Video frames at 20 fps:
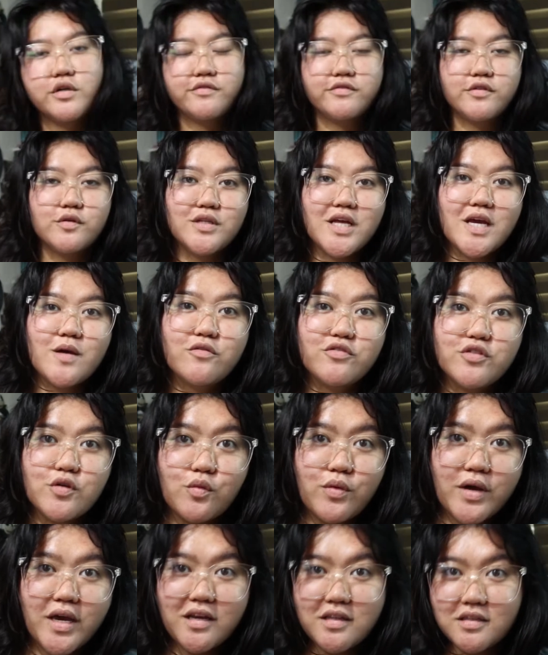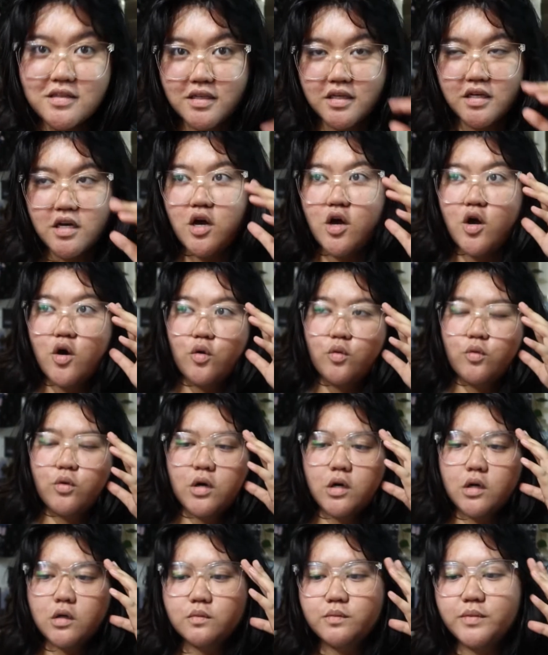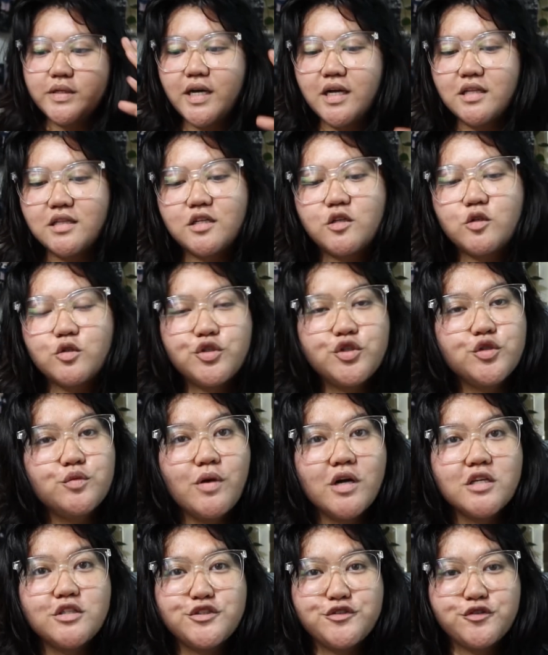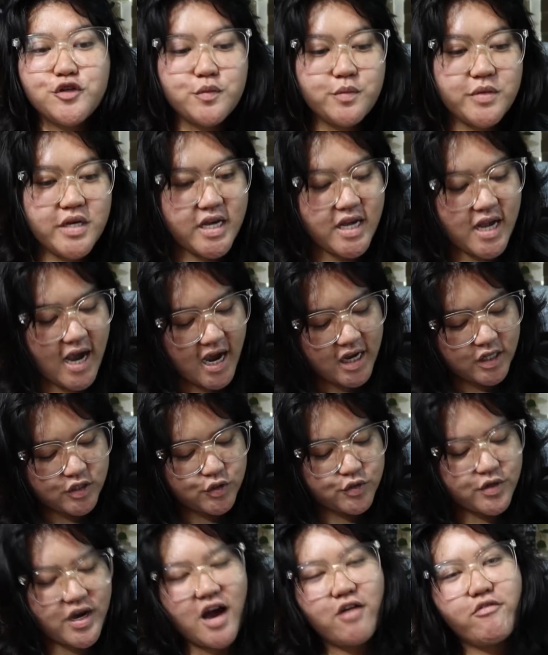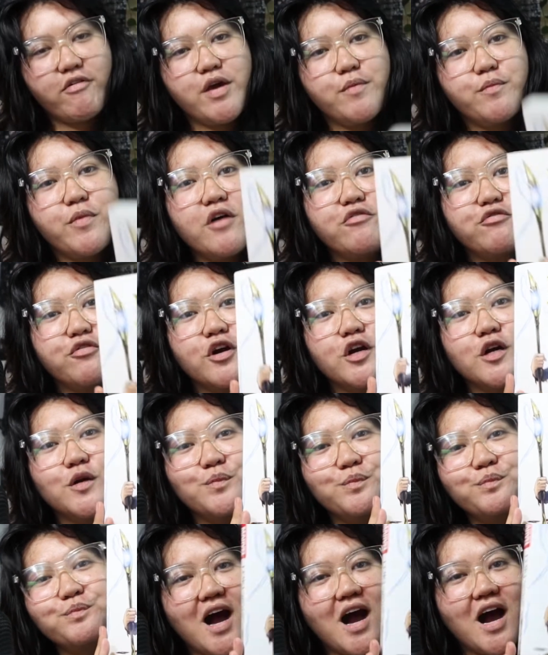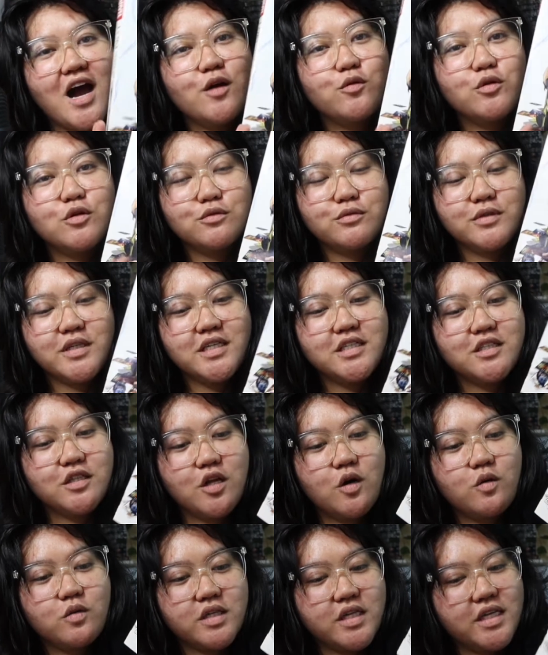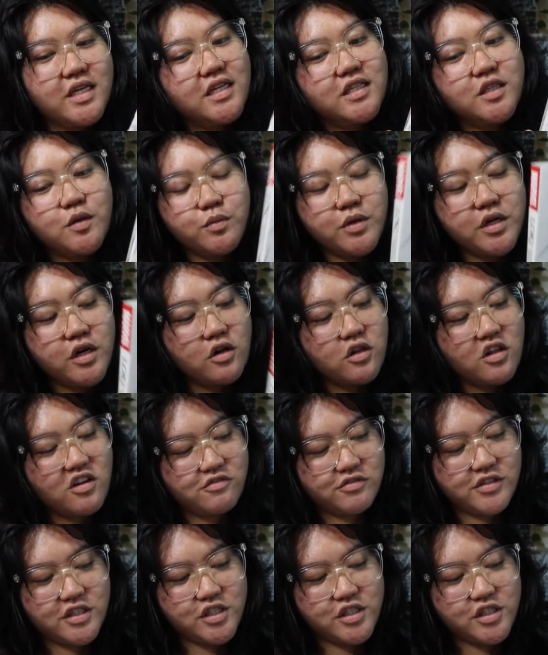If the Name of the Wind will be a little too much for me, I do have a buffer. I will read Loki in the middle of